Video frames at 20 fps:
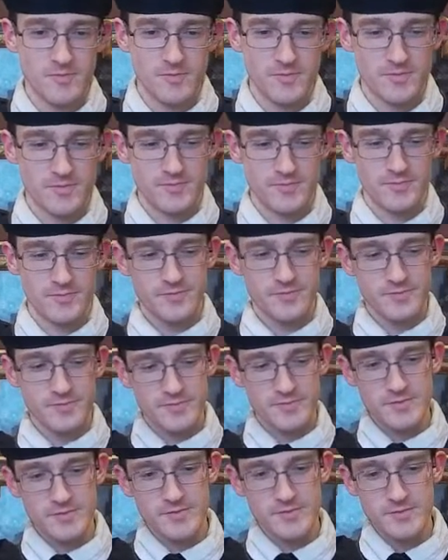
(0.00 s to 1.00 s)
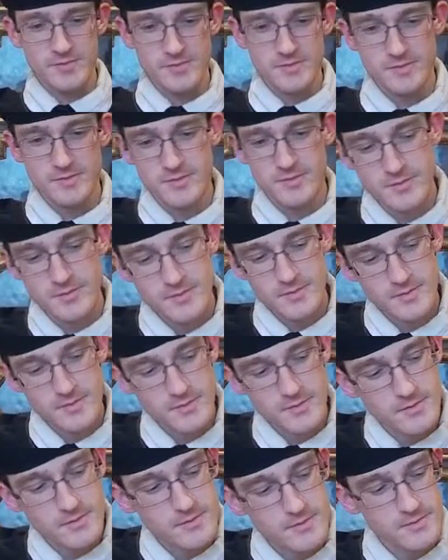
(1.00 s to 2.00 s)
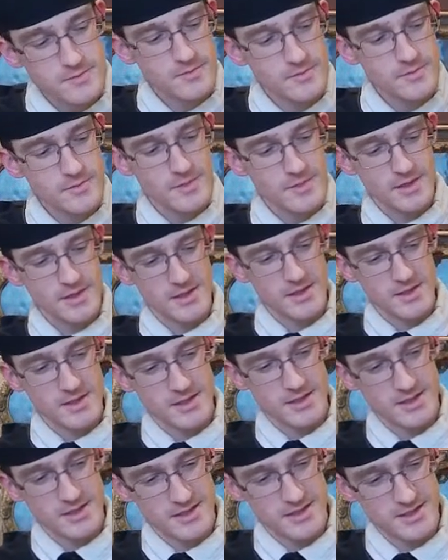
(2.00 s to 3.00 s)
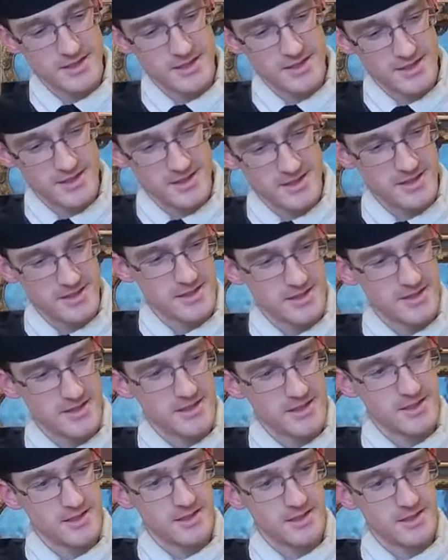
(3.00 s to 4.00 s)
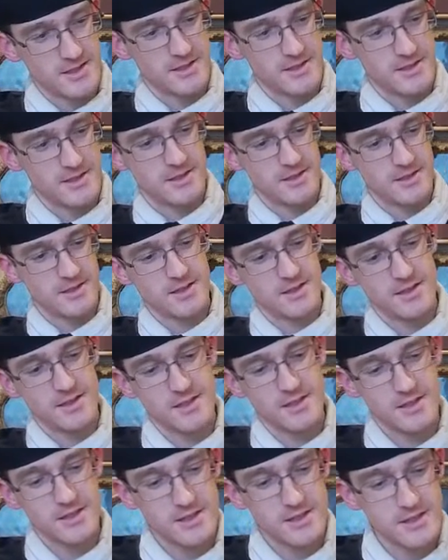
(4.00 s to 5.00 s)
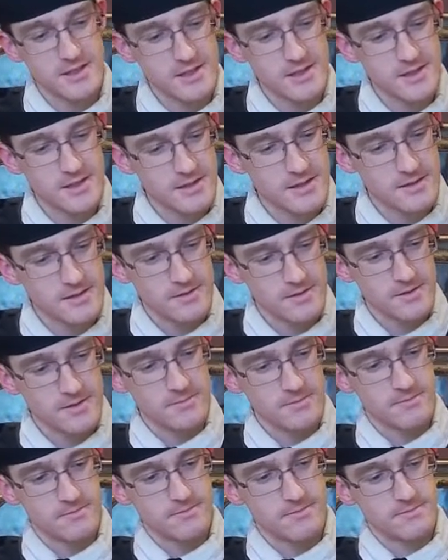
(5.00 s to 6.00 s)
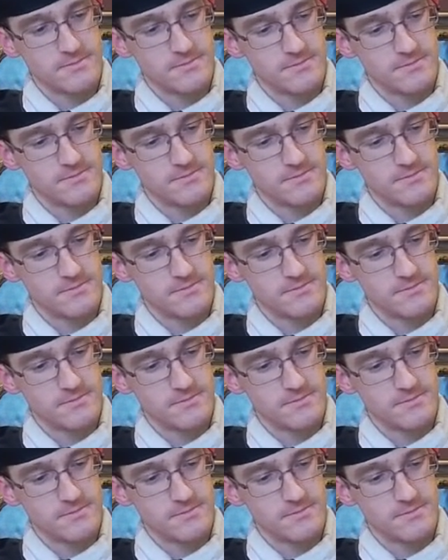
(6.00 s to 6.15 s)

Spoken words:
Nothing is said.